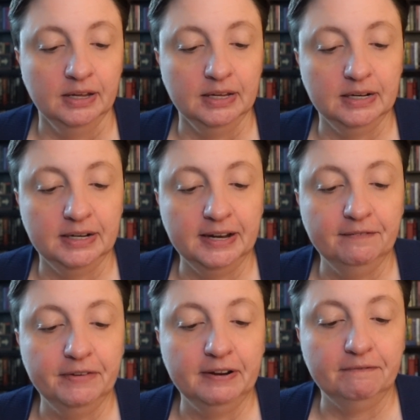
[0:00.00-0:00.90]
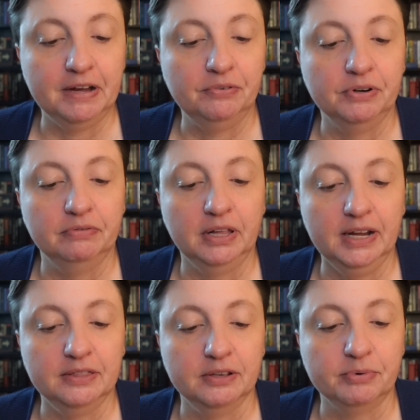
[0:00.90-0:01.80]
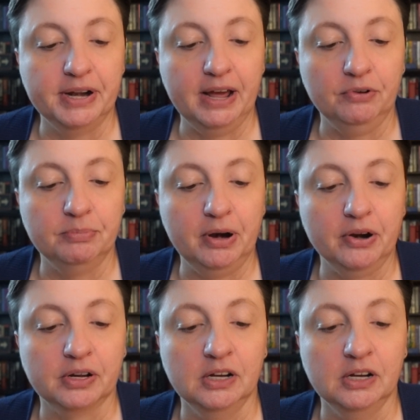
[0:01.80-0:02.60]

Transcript: In An Infinite Fountain of Light, the renowned American